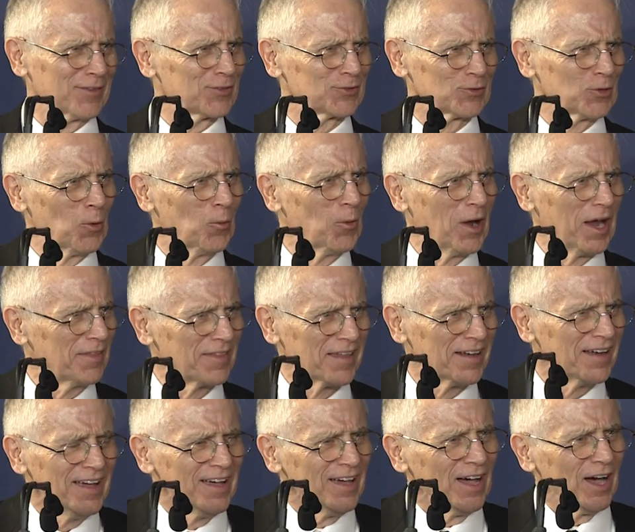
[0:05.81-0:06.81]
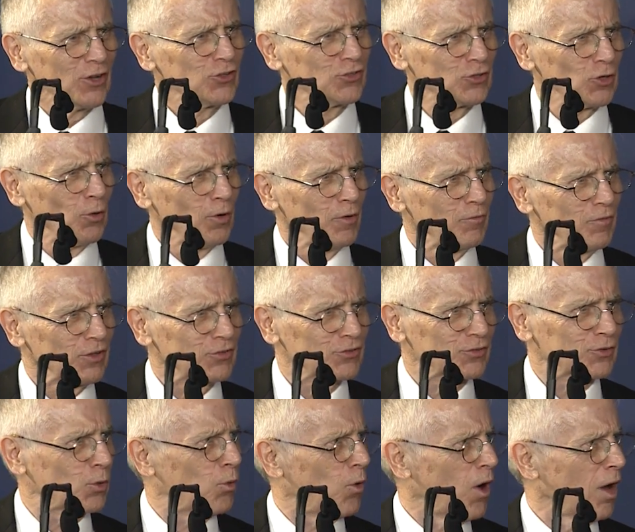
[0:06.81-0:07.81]
There's no way that a show of this
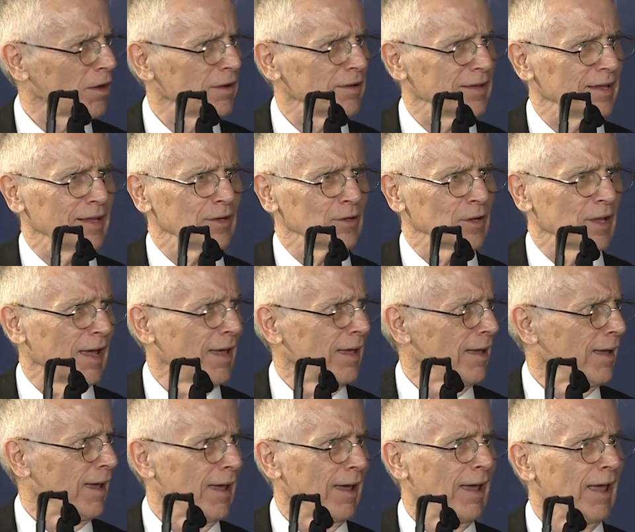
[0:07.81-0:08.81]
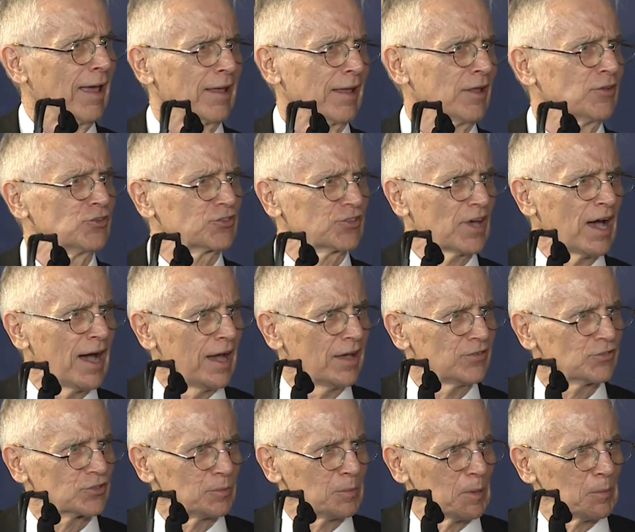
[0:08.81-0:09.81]
quality and, and, and
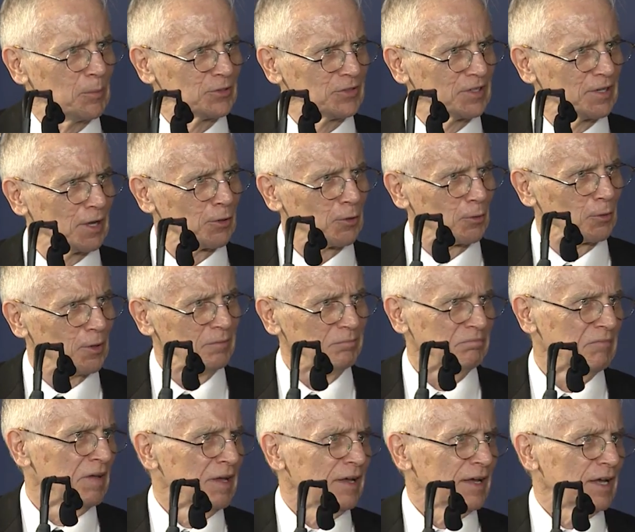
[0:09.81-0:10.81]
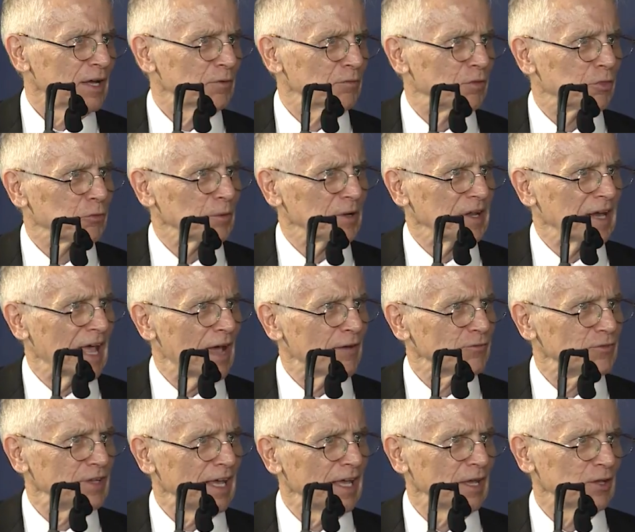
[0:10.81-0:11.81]
size could be put together in, in three and a
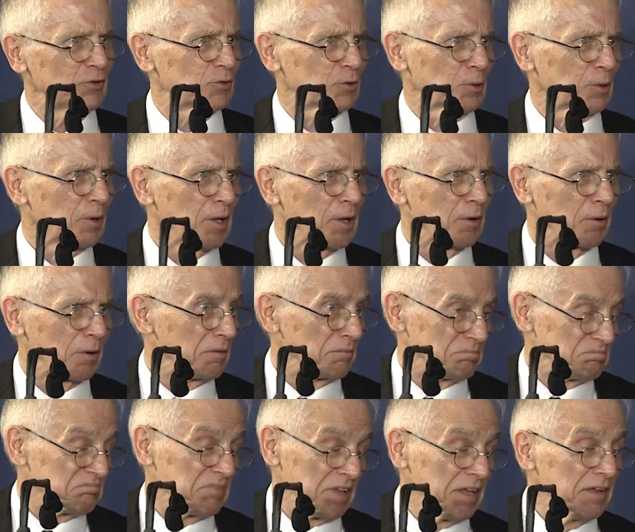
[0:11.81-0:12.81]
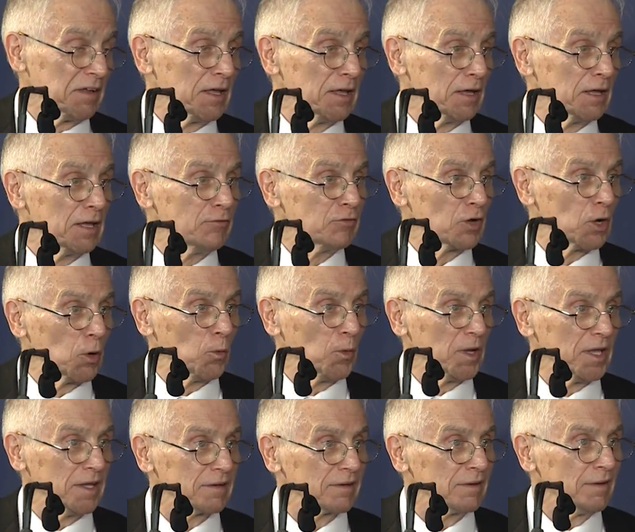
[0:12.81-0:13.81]
half days or, or e even a
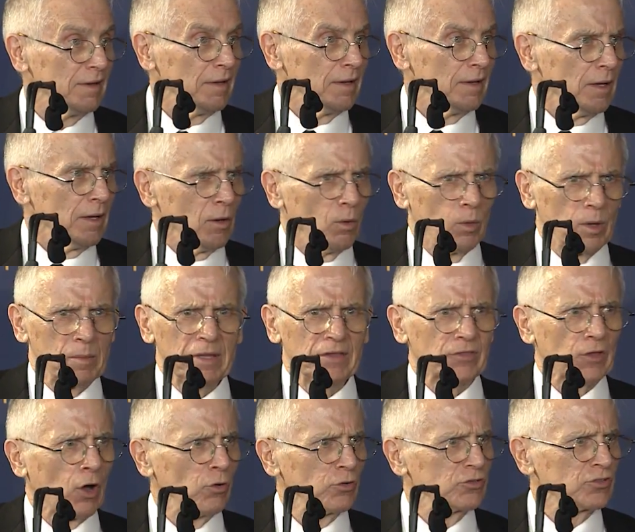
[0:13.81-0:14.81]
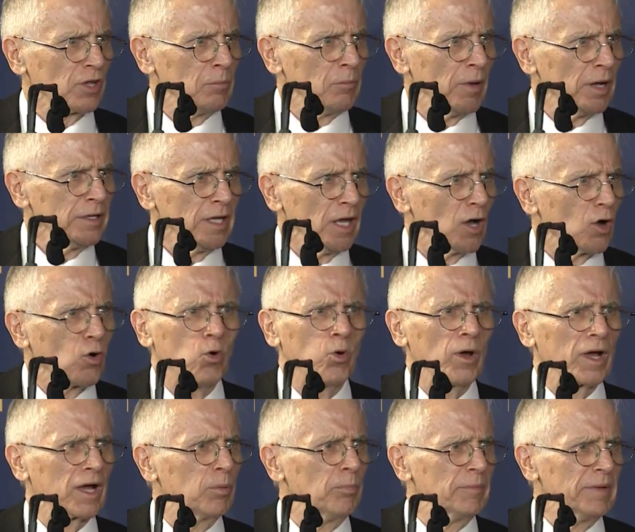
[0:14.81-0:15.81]
week. We meet the host on Monday, a
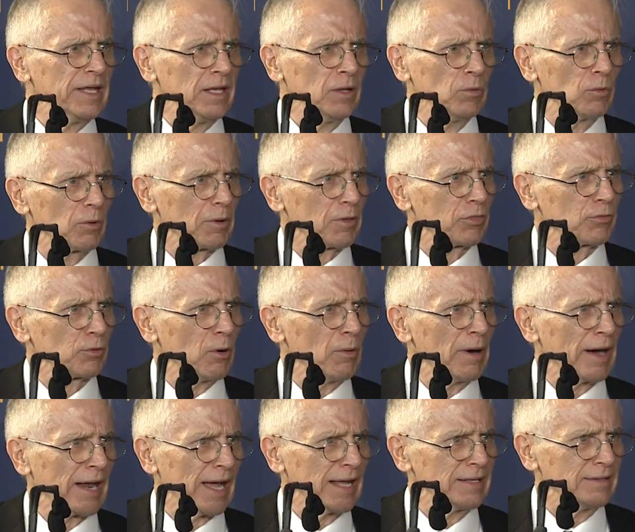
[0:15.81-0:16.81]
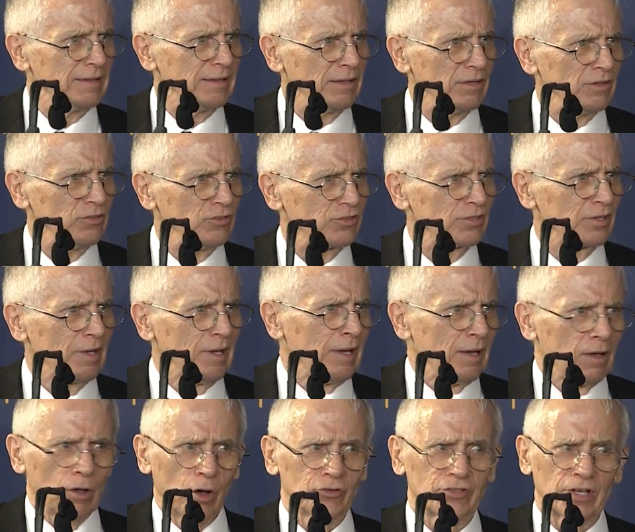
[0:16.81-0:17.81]
quick meeting where we throw out ideas.
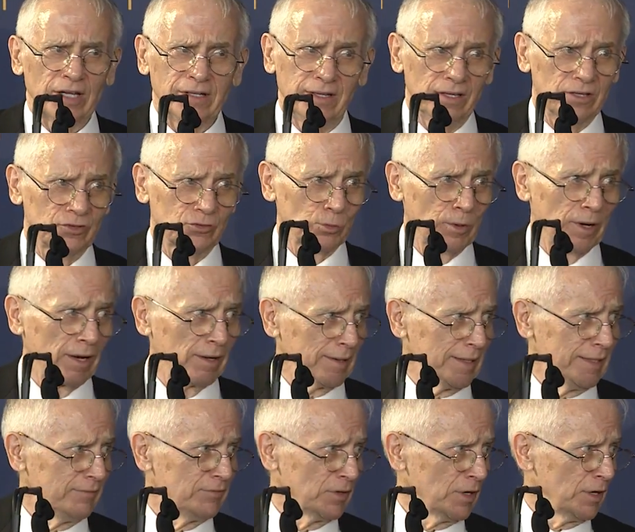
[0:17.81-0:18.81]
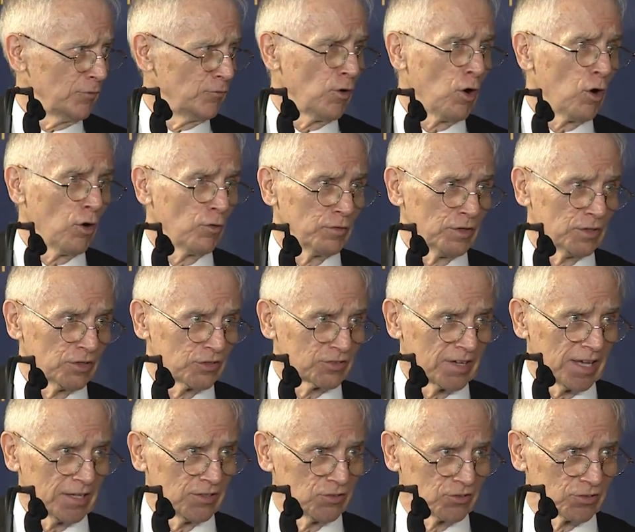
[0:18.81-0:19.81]
Those ideas rarely even evolve into
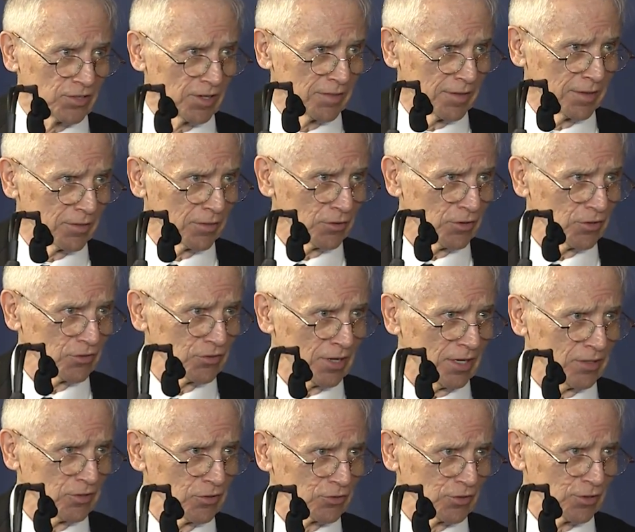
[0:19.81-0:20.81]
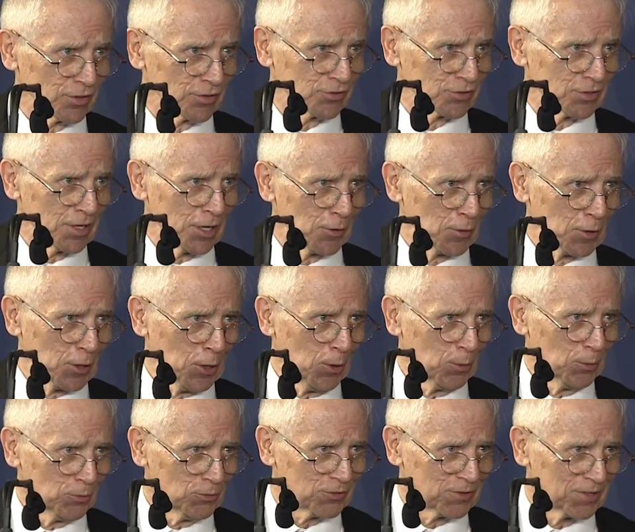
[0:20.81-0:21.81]
sketches. I think they're designed just to scare the
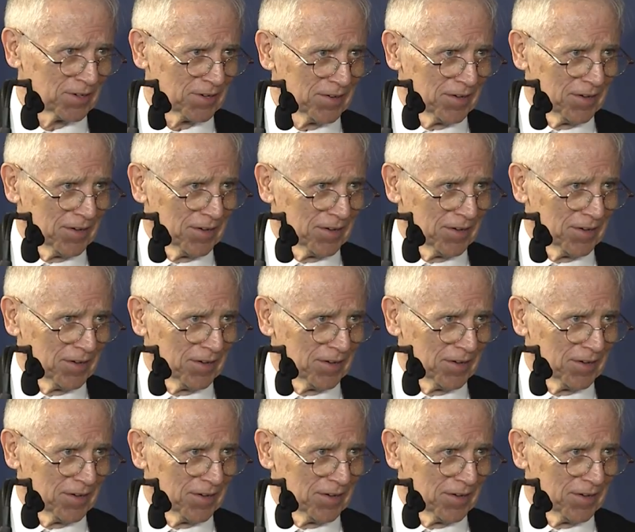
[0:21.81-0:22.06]
host.